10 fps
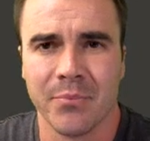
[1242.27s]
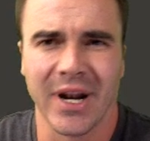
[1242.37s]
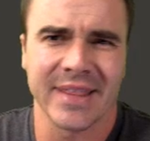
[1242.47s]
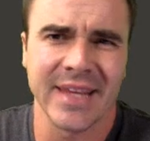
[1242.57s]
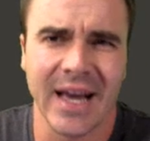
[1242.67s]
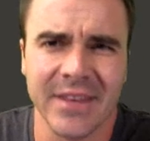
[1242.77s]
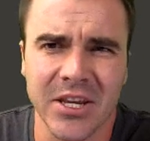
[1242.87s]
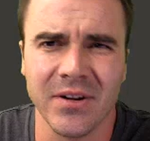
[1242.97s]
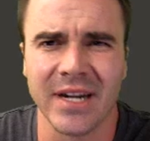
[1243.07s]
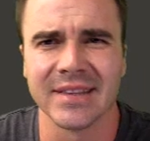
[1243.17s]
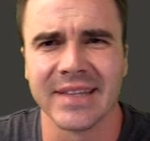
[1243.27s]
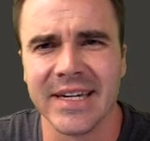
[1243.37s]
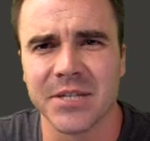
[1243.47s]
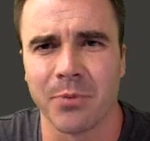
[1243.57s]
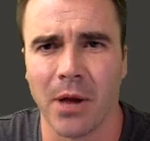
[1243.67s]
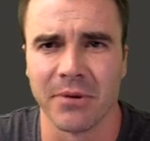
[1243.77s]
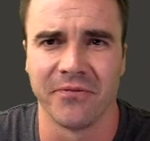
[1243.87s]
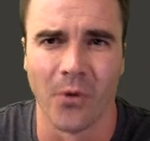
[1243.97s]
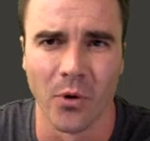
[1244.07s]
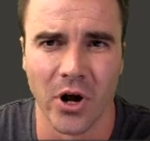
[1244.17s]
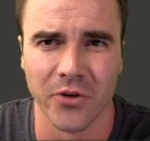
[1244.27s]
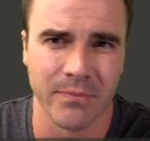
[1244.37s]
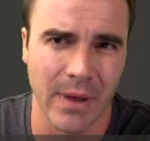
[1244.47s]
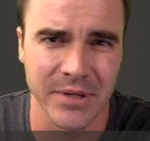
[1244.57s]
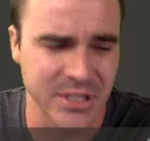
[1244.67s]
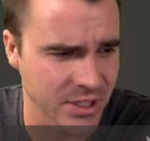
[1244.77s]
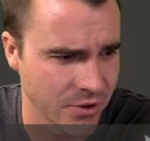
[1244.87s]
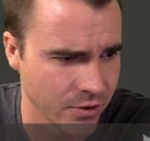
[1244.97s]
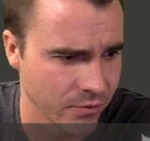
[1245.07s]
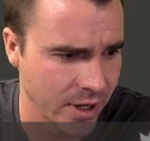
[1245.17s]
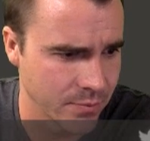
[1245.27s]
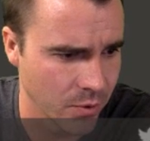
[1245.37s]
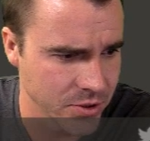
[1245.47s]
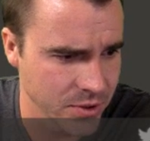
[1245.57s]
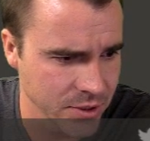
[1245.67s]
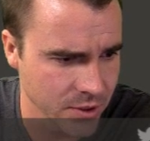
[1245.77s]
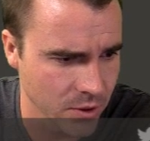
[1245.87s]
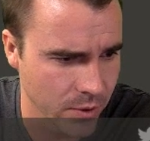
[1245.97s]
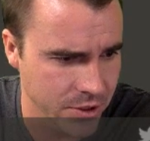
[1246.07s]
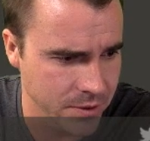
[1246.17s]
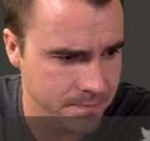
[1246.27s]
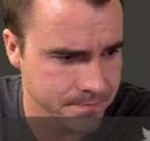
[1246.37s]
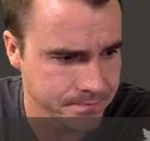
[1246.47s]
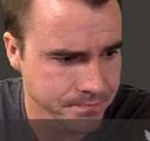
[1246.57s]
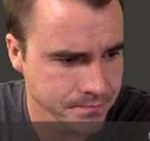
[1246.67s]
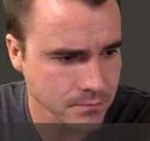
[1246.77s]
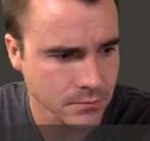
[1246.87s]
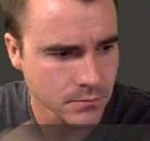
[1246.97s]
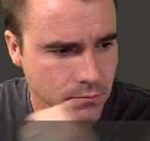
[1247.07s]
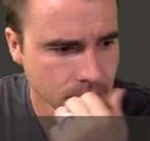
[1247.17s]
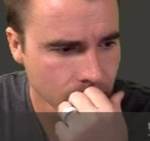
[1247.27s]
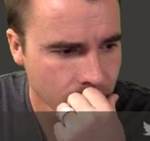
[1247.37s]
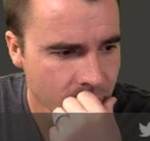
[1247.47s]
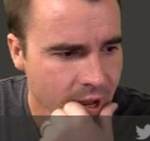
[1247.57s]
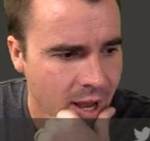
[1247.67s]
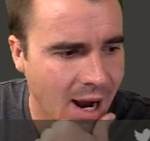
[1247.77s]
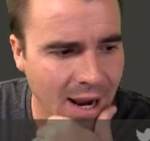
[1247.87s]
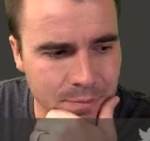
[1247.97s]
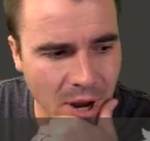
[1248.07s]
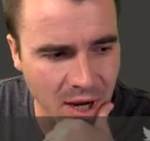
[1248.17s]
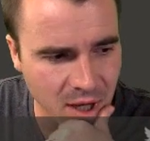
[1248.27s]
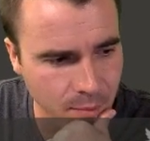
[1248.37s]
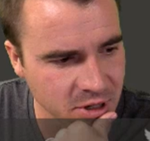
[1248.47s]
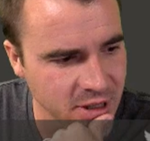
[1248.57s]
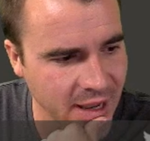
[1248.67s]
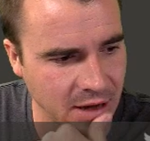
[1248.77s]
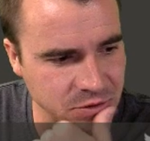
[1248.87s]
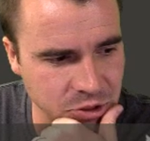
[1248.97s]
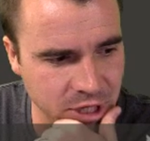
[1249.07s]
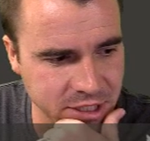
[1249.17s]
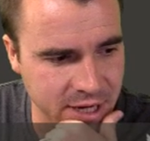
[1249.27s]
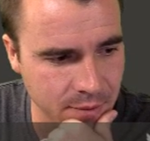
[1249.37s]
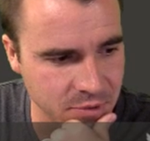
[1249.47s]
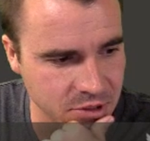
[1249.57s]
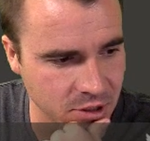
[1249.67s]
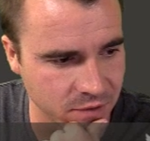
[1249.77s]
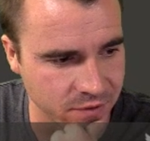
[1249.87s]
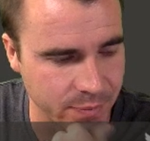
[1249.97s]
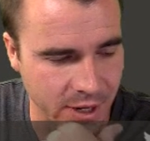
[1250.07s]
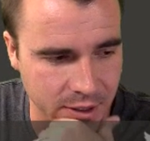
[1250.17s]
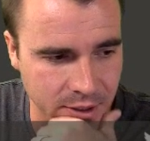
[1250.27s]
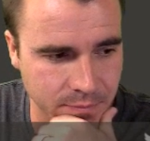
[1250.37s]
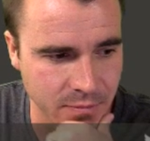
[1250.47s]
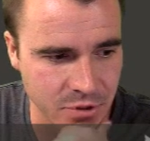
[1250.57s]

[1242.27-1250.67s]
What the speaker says: But I think you need at least probably 400, maybe 600 rating points. So that's a good question. I am not coming to the Castle Chess Camp this year, VPanda.